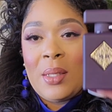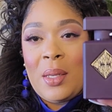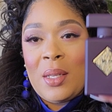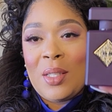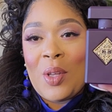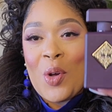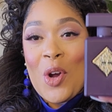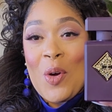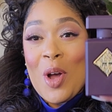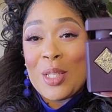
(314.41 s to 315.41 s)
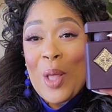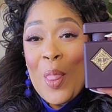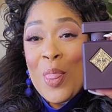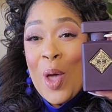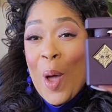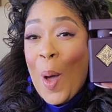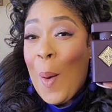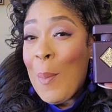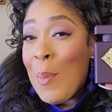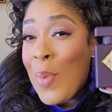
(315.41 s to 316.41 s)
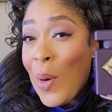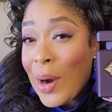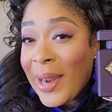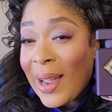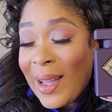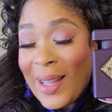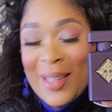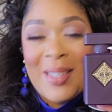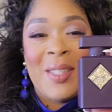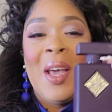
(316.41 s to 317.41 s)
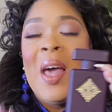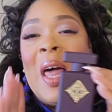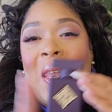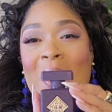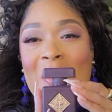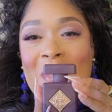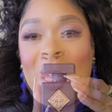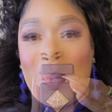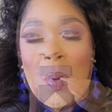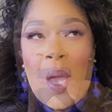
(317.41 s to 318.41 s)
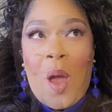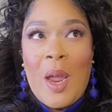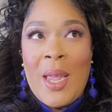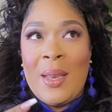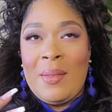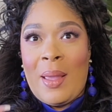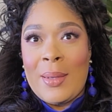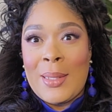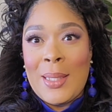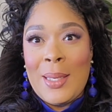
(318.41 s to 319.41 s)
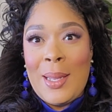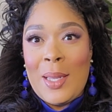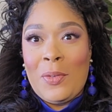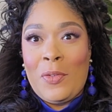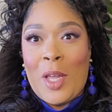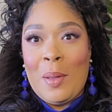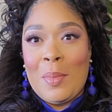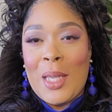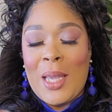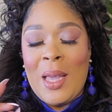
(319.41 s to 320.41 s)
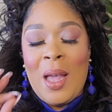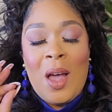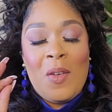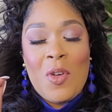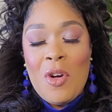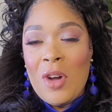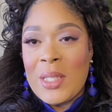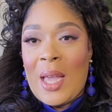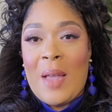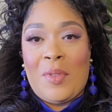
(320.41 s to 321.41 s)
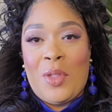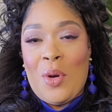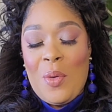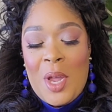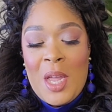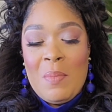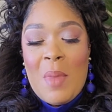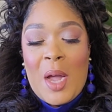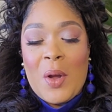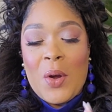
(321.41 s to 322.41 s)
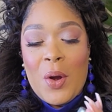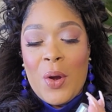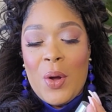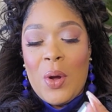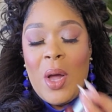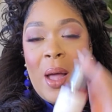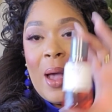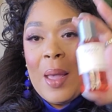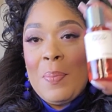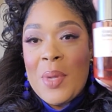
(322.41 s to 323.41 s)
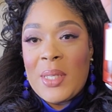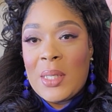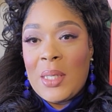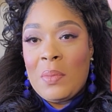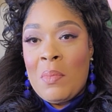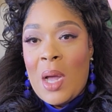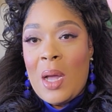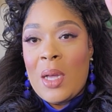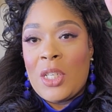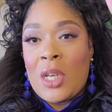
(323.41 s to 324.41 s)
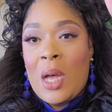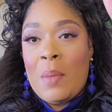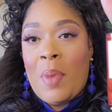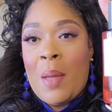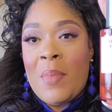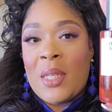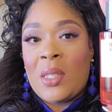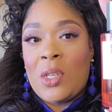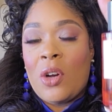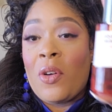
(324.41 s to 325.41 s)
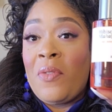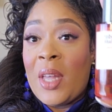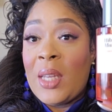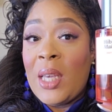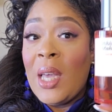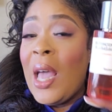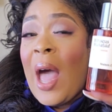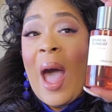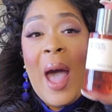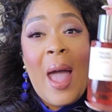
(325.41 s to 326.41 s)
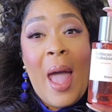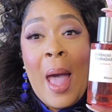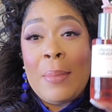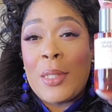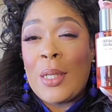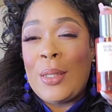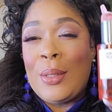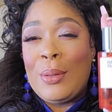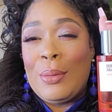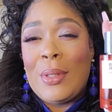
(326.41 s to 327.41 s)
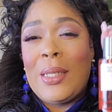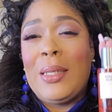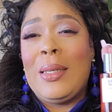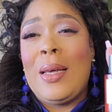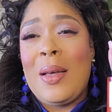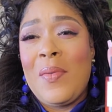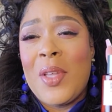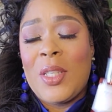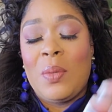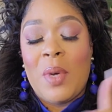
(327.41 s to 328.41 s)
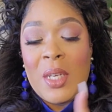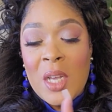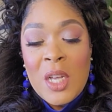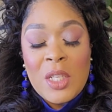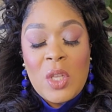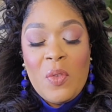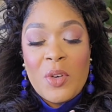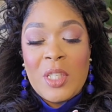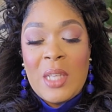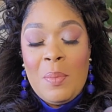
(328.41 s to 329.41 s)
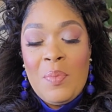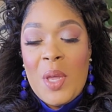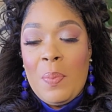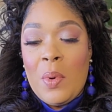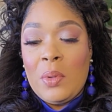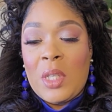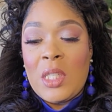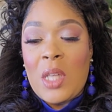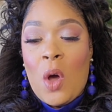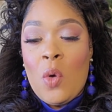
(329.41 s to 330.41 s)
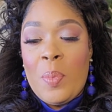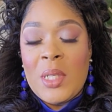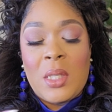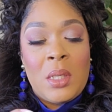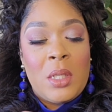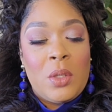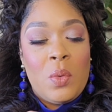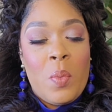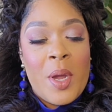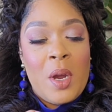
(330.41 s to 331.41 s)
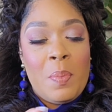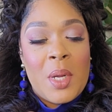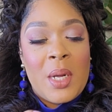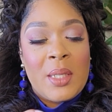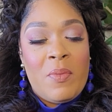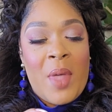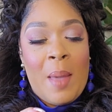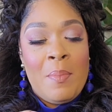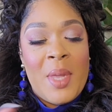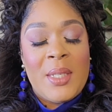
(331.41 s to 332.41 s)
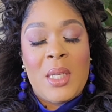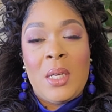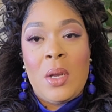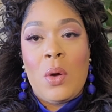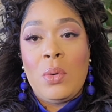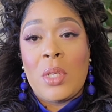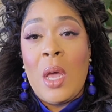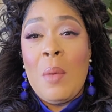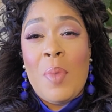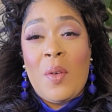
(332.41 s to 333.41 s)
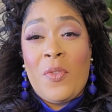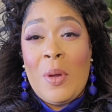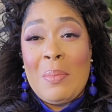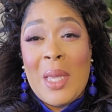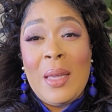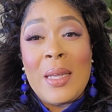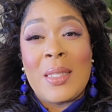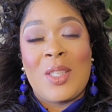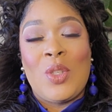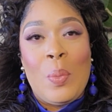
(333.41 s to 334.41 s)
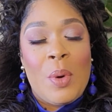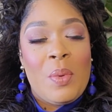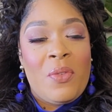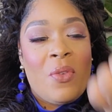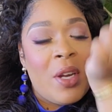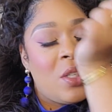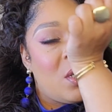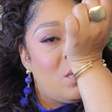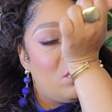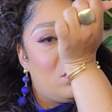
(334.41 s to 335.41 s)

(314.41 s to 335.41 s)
10s across the board, guys. Love this. We are in that DNA family. Of course, I have to throw in my girl, Hibiscus Mahajad by Maison Crivelli. I absolutely love this one. So for some people, this opens a little weird because of that minty note, but for me, it's super refreshing.